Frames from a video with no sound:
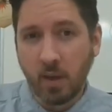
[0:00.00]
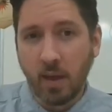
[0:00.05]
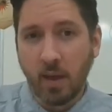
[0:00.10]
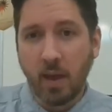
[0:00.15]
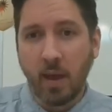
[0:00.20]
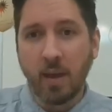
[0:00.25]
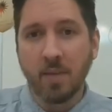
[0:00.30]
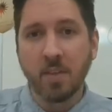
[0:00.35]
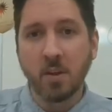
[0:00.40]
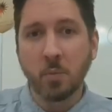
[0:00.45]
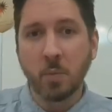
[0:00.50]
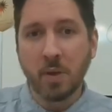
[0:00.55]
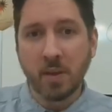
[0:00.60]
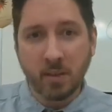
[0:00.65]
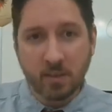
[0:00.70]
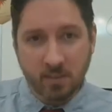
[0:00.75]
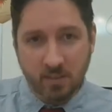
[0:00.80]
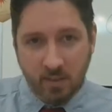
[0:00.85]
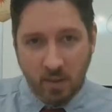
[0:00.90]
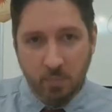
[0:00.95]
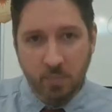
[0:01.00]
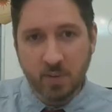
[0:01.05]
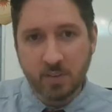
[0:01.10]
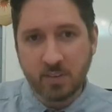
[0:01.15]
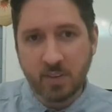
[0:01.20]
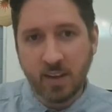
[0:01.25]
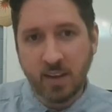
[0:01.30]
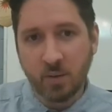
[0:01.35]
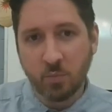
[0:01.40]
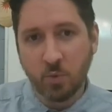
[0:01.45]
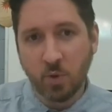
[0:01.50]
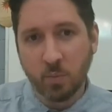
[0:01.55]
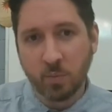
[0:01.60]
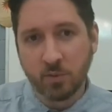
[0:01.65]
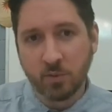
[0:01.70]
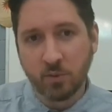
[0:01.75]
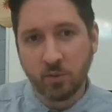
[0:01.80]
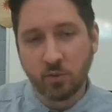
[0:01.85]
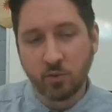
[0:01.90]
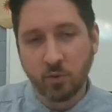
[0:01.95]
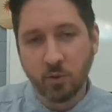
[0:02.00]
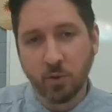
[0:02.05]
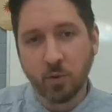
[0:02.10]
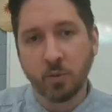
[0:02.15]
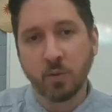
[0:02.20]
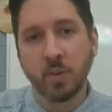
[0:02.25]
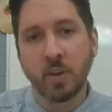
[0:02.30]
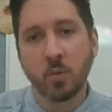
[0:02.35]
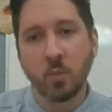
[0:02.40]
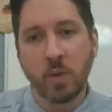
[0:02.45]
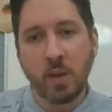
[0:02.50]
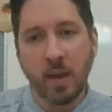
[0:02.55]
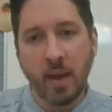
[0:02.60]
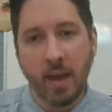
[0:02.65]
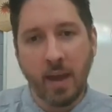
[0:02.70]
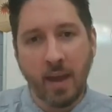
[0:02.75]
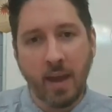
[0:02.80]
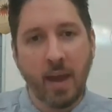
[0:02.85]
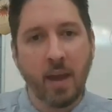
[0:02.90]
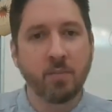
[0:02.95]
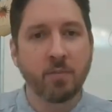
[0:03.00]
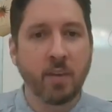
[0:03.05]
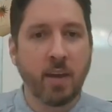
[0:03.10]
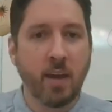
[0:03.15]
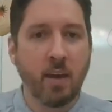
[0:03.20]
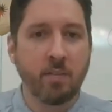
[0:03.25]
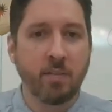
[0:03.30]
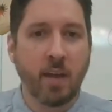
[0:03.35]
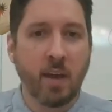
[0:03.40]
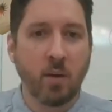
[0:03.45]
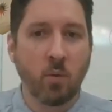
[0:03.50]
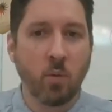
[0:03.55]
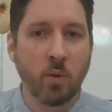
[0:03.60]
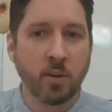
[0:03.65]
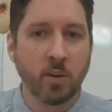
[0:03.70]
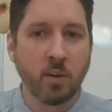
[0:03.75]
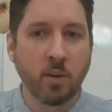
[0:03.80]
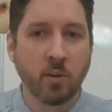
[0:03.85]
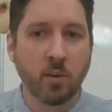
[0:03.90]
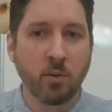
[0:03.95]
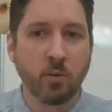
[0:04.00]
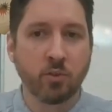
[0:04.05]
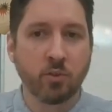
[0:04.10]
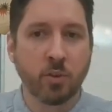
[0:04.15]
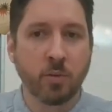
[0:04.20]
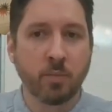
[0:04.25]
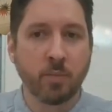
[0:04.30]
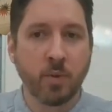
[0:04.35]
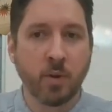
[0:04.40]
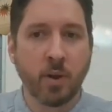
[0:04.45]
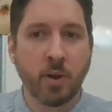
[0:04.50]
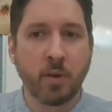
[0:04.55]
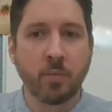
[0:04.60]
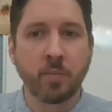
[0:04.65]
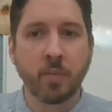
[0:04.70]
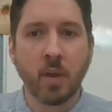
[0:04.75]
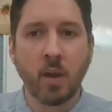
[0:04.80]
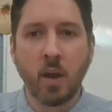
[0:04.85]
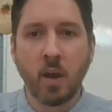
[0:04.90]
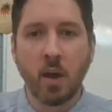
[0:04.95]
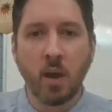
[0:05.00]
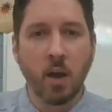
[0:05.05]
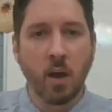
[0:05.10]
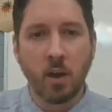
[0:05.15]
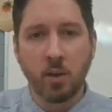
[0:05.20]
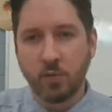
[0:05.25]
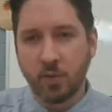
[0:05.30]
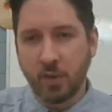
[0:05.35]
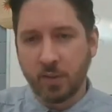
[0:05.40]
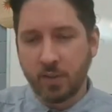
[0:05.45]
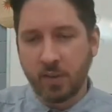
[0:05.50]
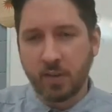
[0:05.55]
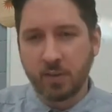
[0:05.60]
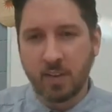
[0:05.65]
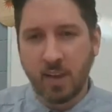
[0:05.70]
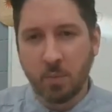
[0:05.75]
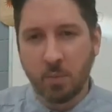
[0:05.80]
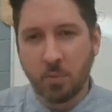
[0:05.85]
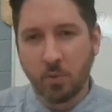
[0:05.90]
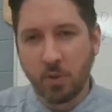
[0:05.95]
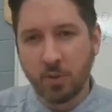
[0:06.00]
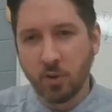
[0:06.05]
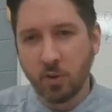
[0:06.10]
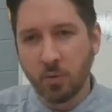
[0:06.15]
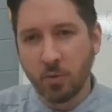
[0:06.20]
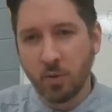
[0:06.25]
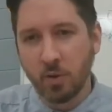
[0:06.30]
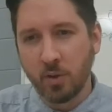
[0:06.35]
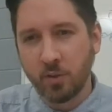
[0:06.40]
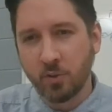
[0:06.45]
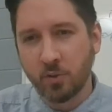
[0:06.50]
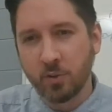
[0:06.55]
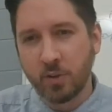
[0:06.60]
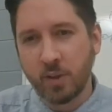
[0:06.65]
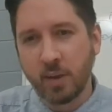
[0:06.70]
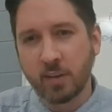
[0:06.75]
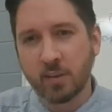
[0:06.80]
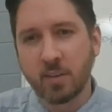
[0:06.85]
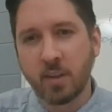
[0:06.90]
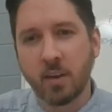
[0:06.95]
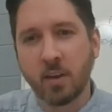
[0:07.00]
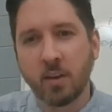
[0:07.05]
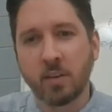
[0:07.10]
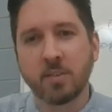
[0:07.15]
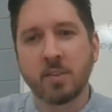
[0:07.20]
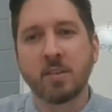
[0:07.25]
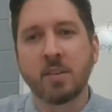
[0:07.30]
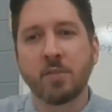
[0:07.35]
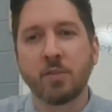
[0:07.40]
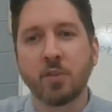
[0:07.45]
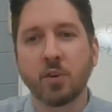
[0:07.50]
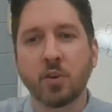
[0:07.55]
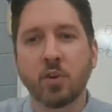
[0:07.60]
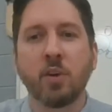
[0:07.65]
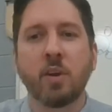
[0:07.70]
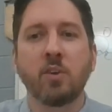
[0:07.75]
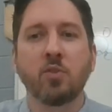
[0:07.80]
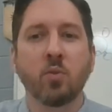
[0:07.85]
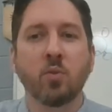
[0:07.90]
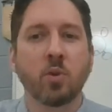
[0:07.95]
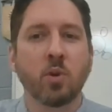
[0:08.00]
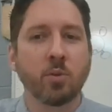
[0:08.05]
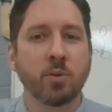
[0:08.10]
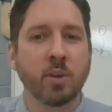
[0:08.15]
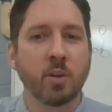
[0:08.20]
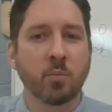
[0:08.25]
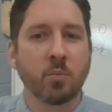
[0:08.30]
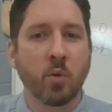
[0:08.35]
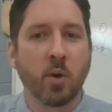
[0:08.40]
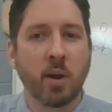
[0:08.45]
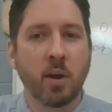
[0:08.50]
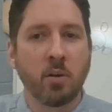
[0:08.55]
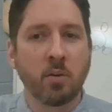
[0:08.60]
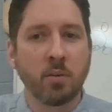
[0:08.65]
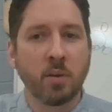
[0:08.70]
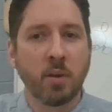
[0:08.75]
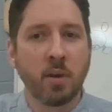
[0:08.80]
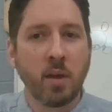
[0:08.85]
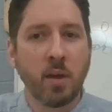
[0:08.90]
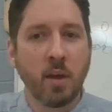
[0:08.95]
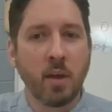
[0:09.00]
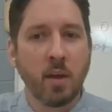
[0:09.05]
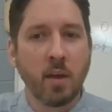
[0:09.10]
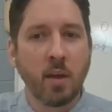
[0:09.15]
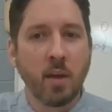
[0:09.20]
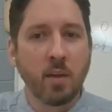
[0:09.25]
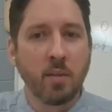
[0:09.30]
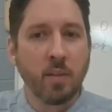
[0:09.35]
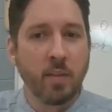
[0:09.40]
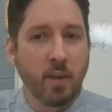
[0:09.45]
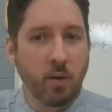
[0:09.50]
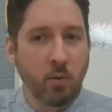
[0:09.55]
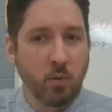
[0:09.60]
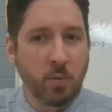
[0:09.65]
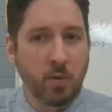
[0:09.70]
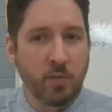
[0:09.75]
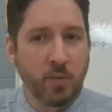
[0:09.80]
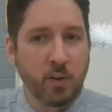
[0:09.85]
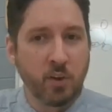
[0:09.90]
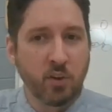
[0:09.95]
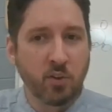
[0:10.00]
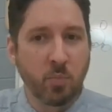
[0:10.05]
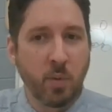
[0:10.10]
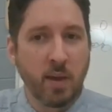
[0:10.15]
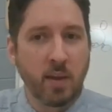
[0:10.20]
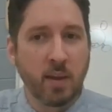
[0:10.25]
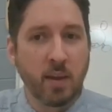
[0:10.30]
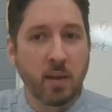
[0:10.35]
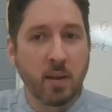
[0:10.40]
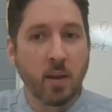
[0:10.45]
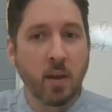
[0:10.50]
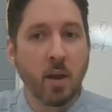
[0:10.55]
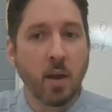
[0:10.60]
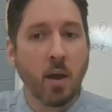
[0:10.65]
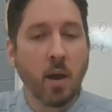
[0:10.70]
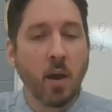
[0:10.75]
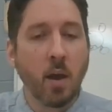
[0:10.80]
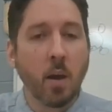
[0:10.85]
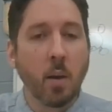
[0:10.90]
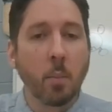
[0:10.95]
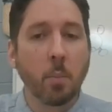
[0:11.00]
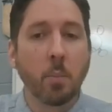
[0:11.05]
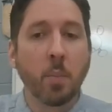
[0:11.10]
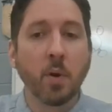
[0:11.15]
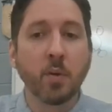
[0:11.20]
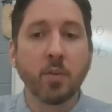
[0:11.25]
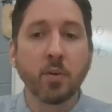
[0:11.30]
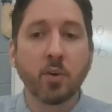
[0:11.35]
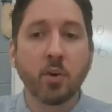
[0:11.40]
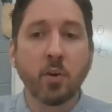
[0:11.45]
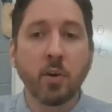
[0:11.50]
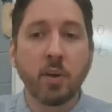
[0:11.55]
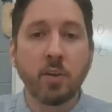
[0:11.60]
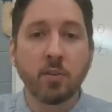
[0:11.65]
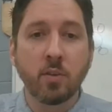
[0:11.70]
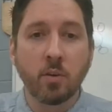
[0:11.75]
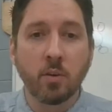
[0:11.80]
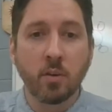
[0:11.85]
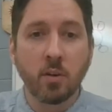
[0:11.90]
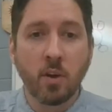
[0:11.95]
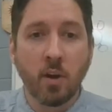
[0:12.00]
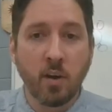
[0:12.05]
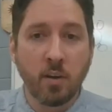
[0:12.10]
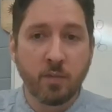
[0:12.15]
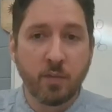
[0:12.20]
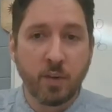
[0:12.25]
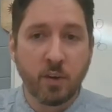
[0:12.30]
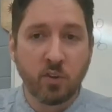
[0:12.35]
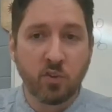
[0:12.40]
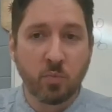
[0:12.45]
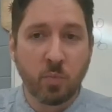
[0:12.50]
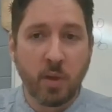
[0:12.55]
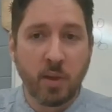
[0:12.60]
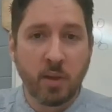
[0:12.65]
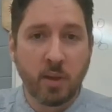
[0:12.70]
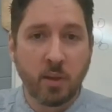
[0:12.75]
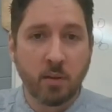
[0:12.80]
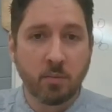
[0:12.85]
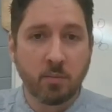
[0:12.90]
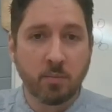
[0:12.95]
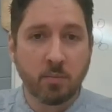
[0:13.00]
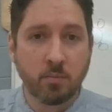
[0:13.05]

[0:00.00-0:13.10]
and then we accept the second premise is true, then we have to have that one conclusion, all right? You've got the example in your text there. It says if the cookies were golden brown, then they would be finished baking. But the cookies are not finished baking.